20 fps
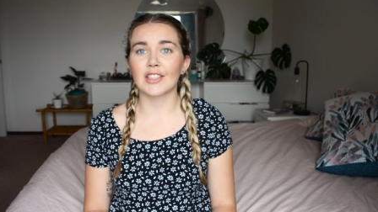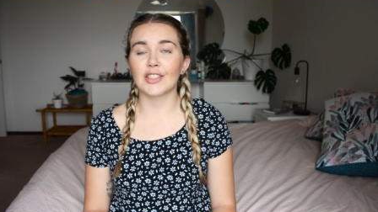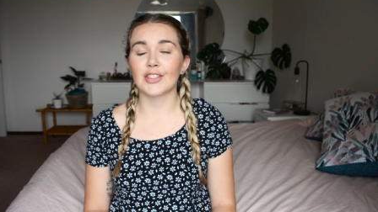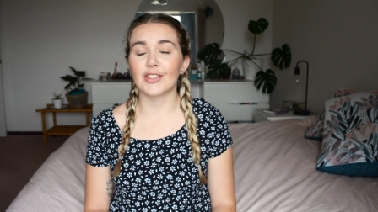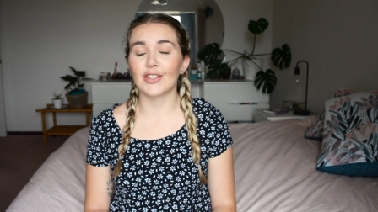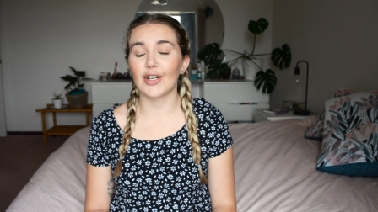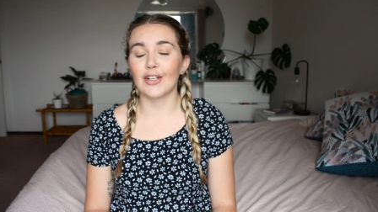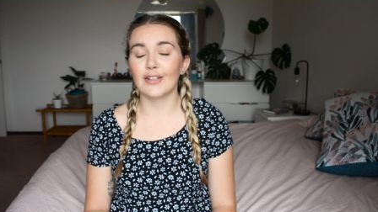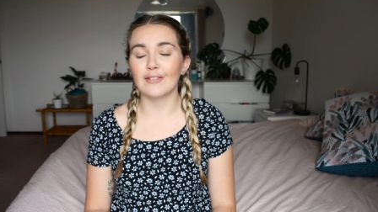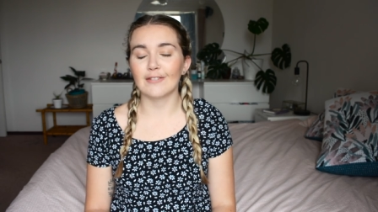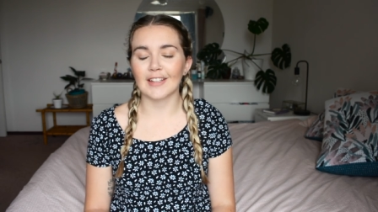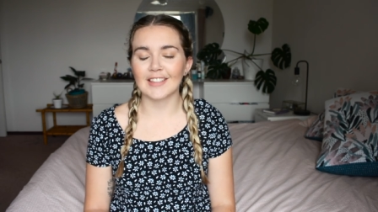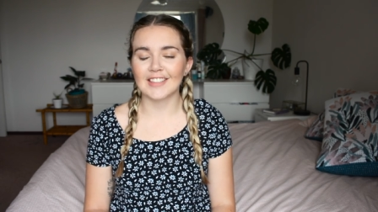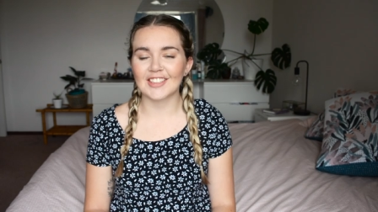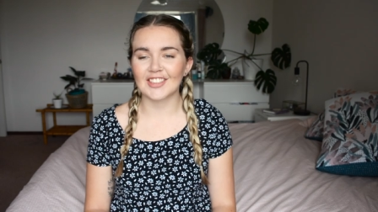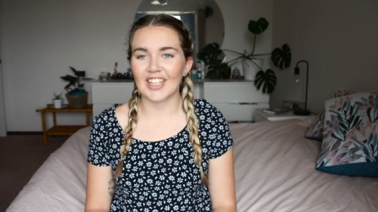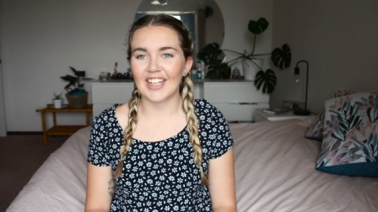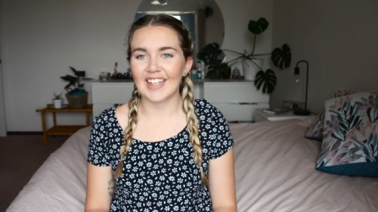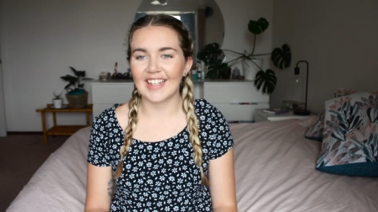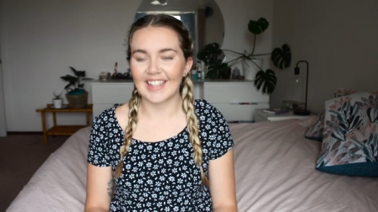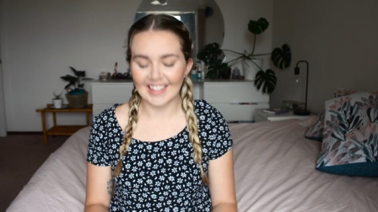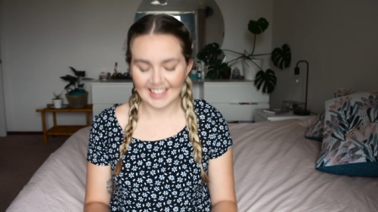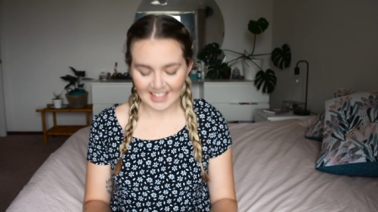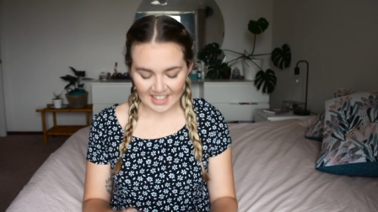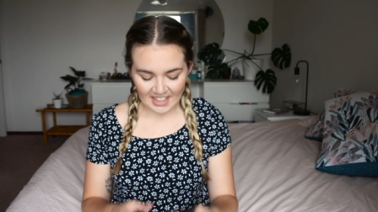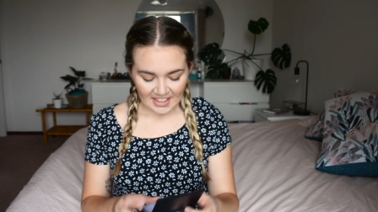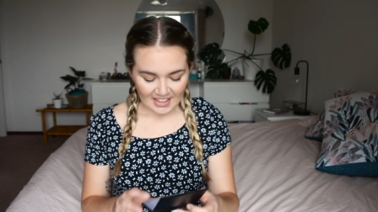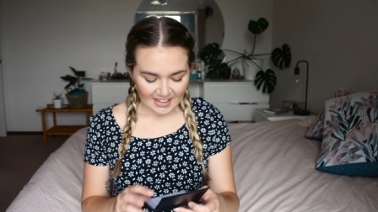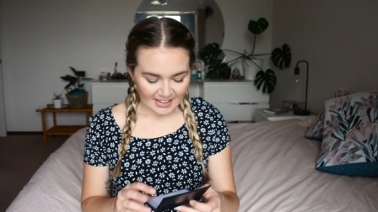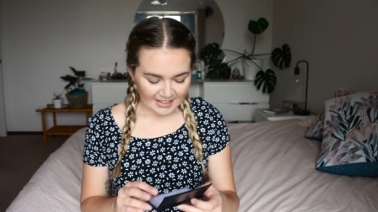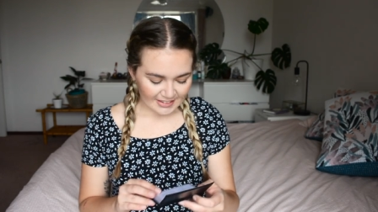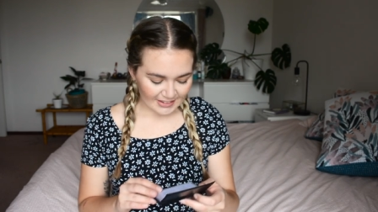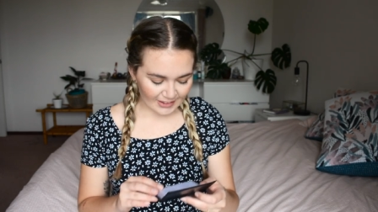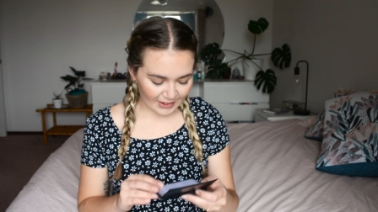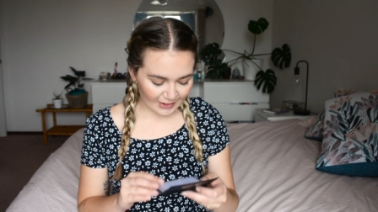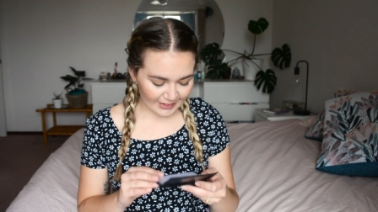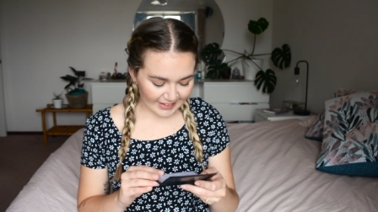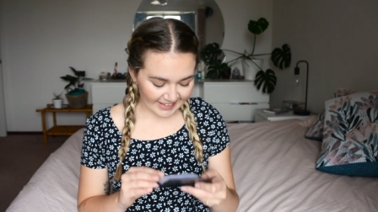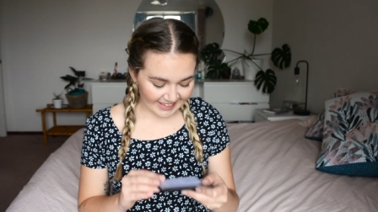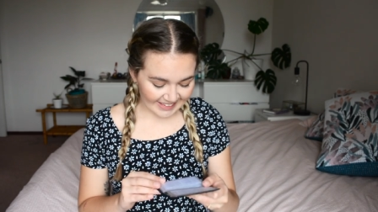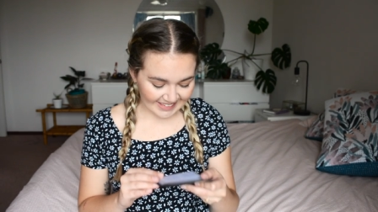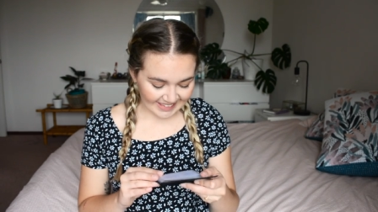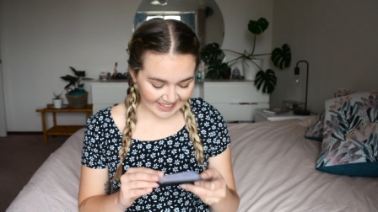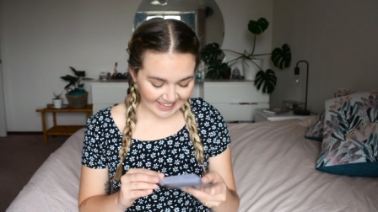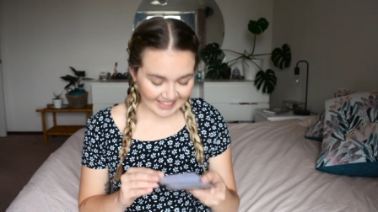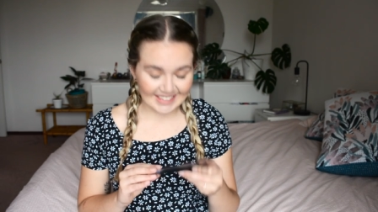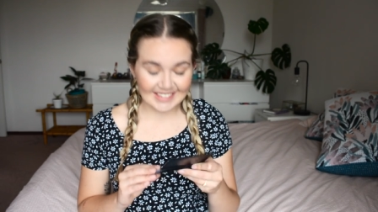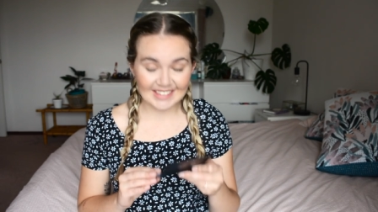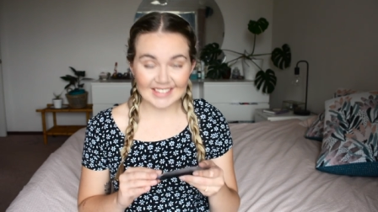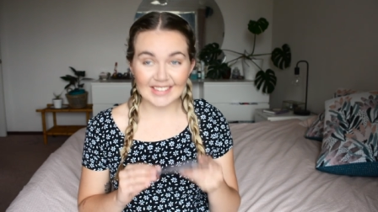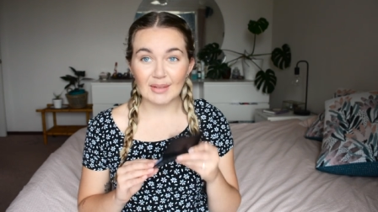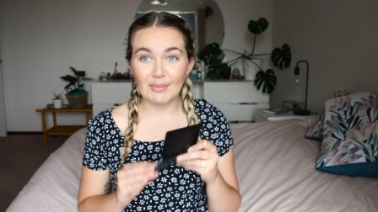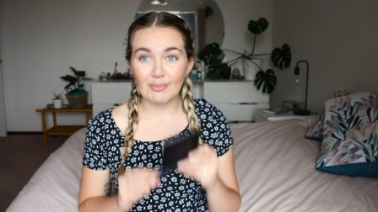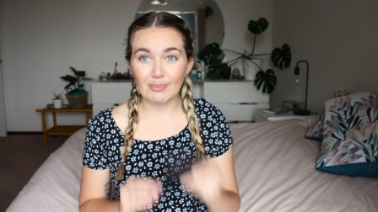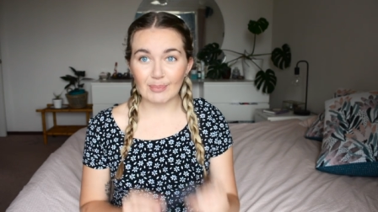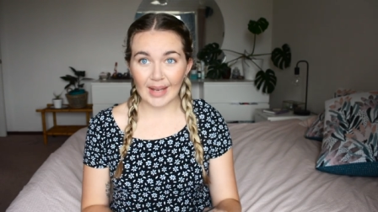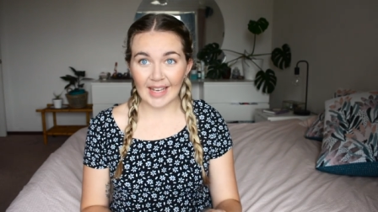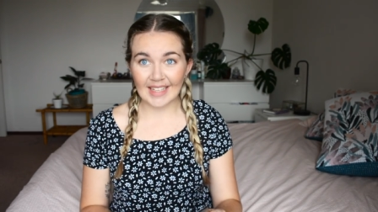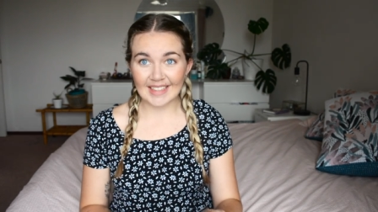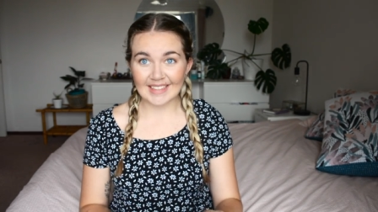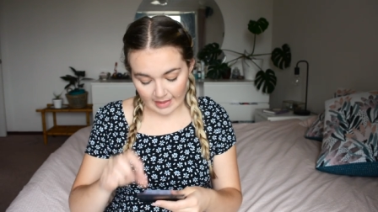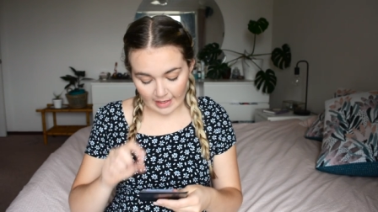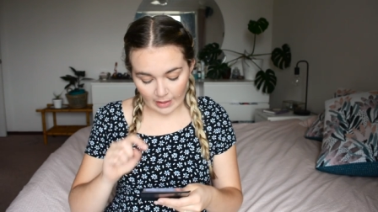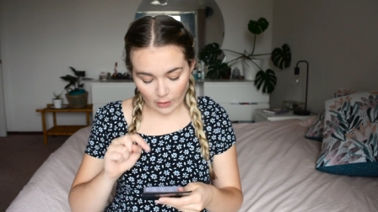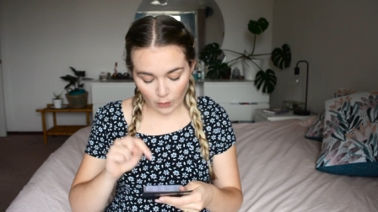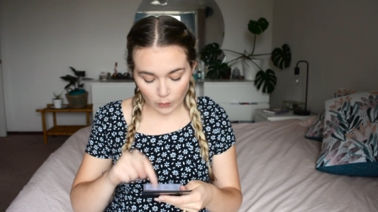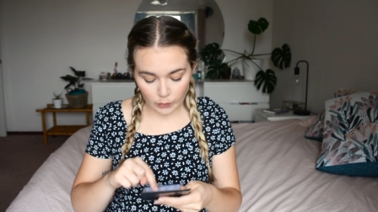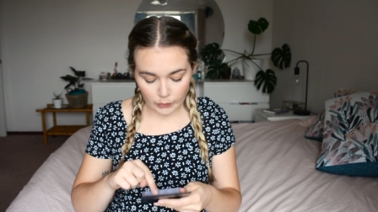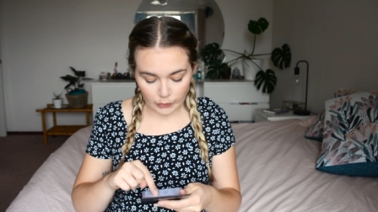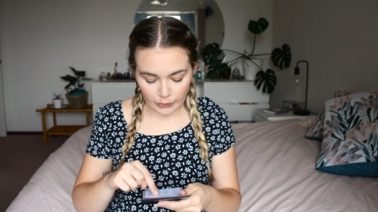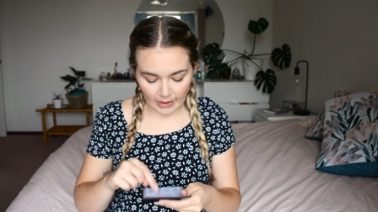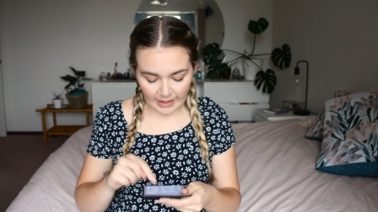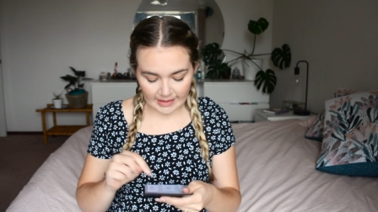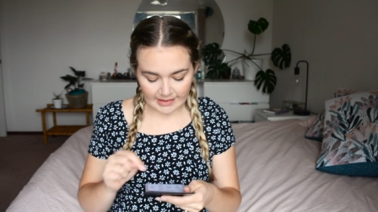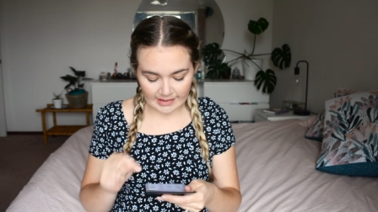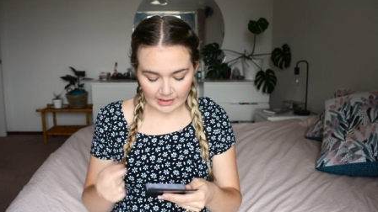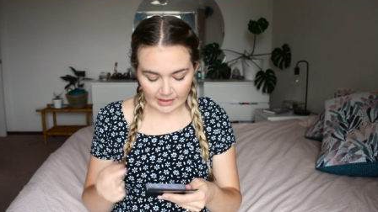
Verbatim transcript: so frustrating. So this is the best. And then it also has